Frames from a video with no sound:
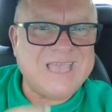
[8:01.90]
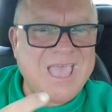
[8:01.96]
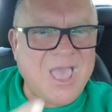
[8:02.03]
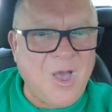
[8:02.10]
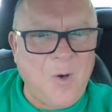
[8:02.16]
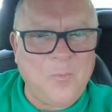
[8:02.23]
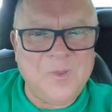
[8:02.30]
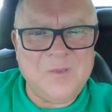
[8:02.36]

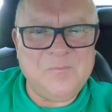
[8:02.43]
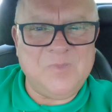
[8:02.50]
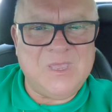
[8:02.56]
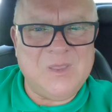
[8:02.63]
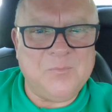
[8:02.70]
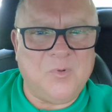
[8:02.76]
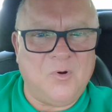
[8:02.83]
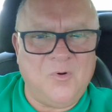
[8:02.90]
helping
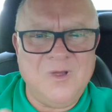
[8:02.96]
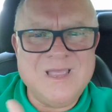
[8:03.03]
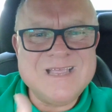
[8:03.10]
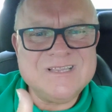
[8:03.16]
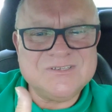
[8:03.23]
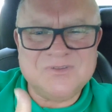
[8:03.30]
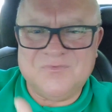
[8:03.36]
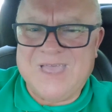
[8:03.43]
people,
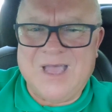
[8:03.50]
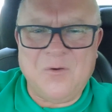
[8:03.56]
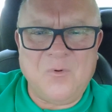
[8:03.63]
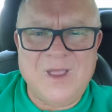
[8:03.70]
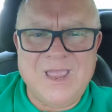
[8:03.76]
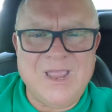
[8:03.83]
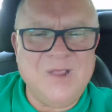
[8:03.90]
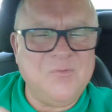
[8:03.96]
so that
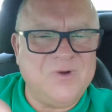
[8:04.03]
way